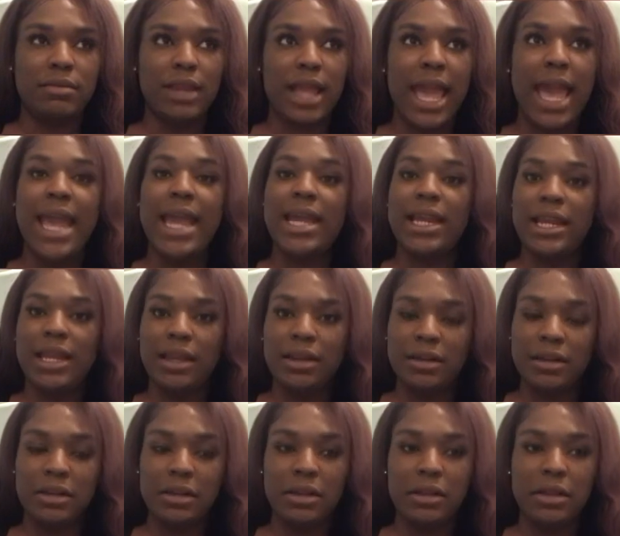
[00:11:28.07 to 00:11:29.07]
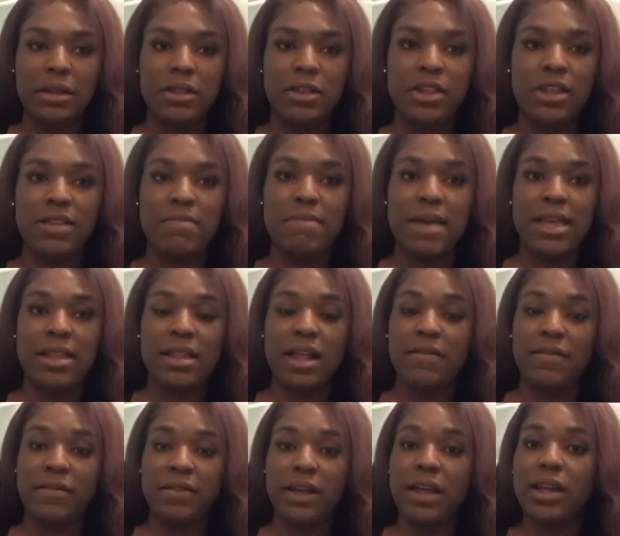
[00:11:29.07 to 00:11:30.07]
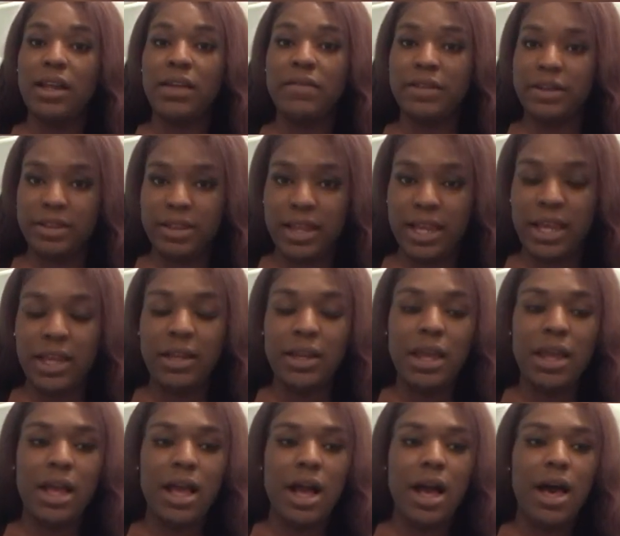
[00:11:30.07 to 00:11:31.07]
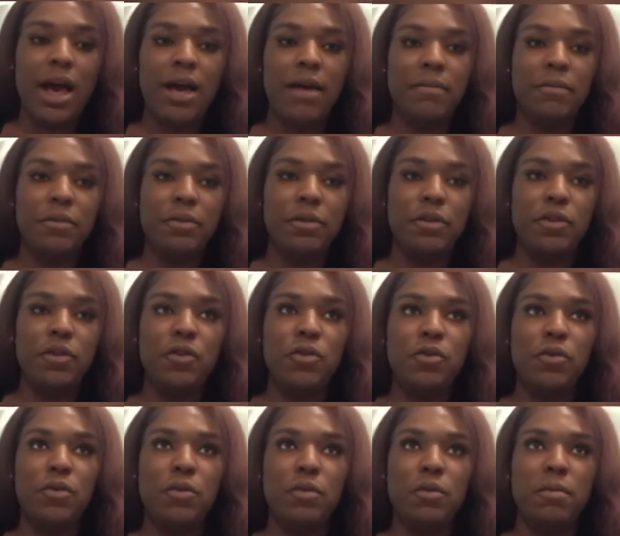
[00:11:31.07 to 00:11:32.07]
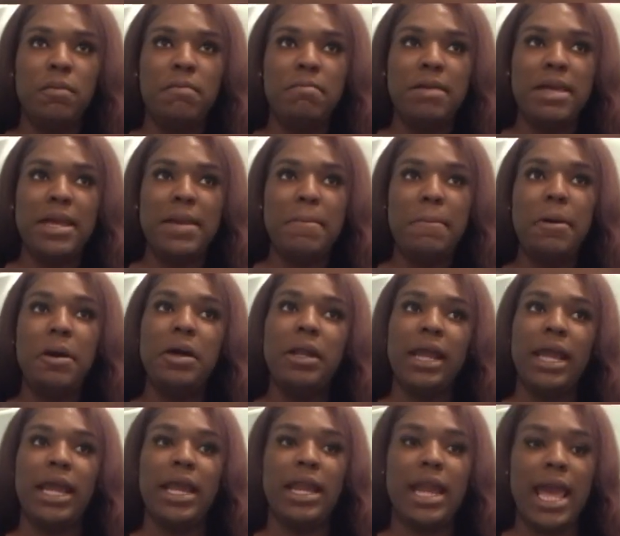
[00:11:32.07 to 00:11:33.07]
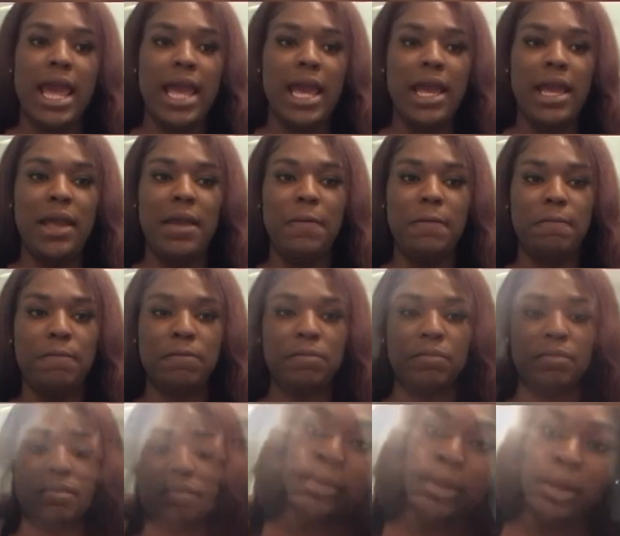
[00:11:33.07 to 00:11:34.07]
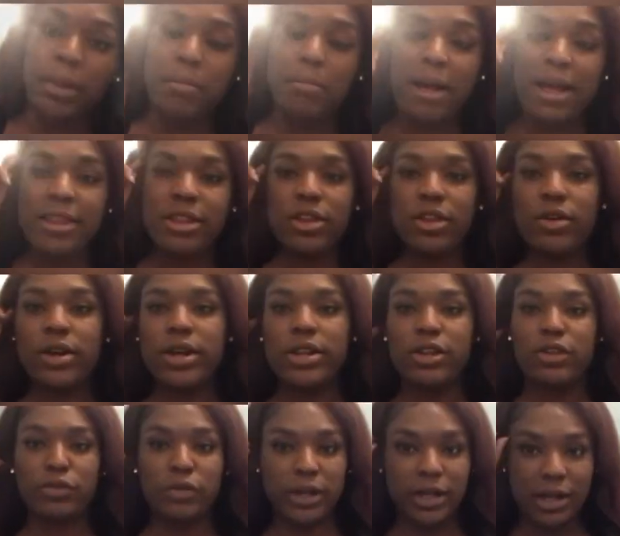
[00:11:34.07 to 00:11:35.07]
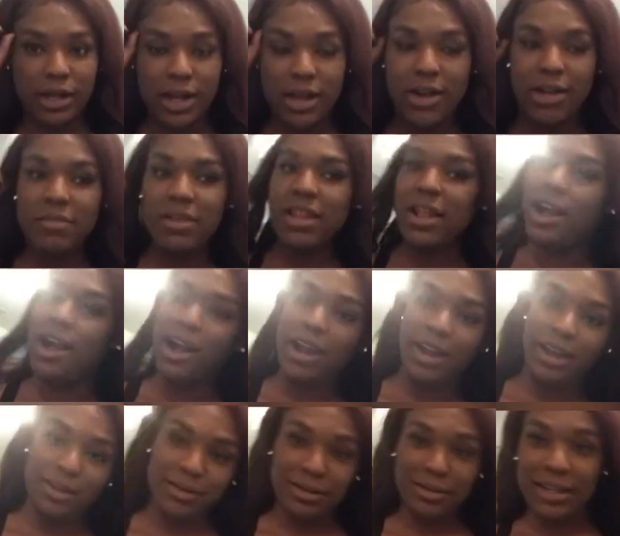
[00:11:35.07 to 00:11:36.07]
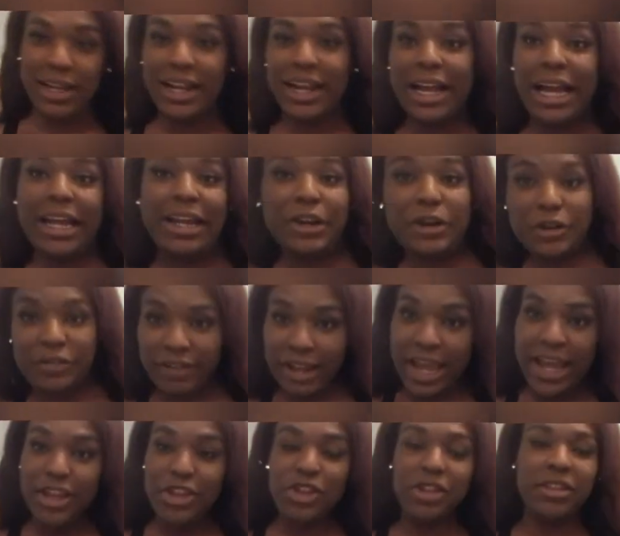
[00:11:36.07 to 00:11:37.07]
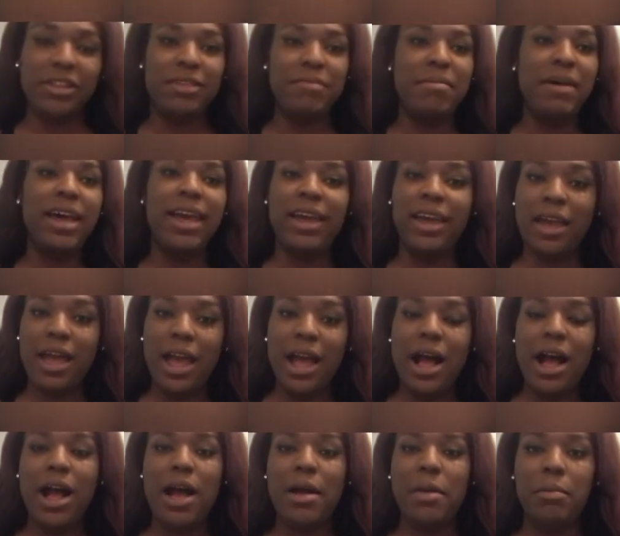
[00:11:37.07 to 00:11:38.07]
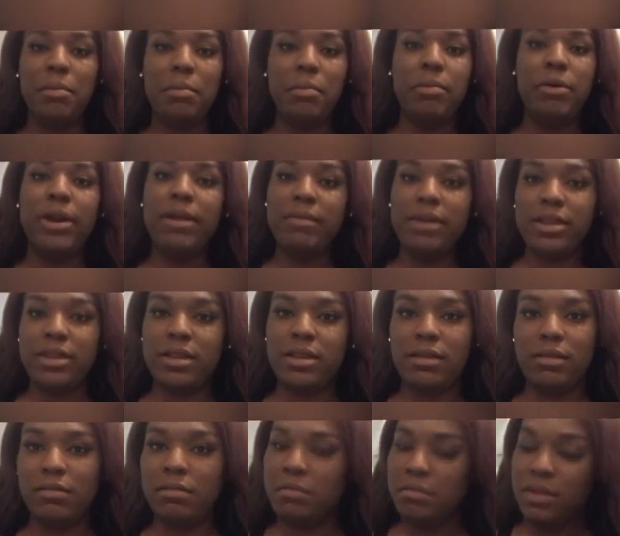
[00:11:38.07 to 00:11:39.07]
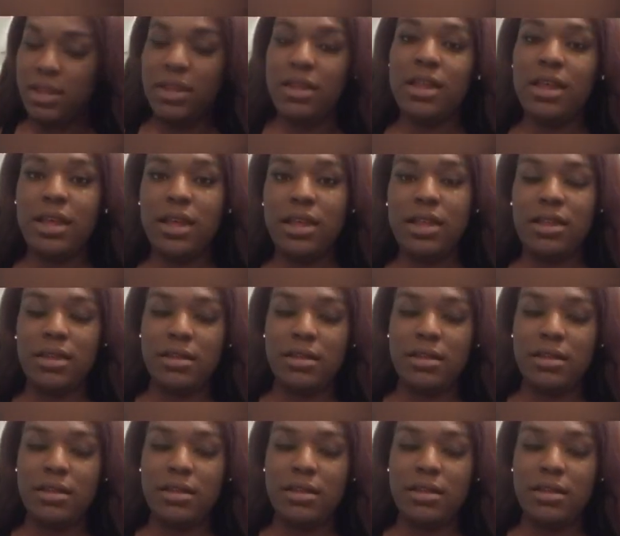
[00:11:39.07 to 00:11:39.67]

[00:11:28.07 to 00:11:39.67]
hated just based off of the color of their skin, to be put in a, my storage is running low, I'm sorry, like I got notifications, but pretty much just to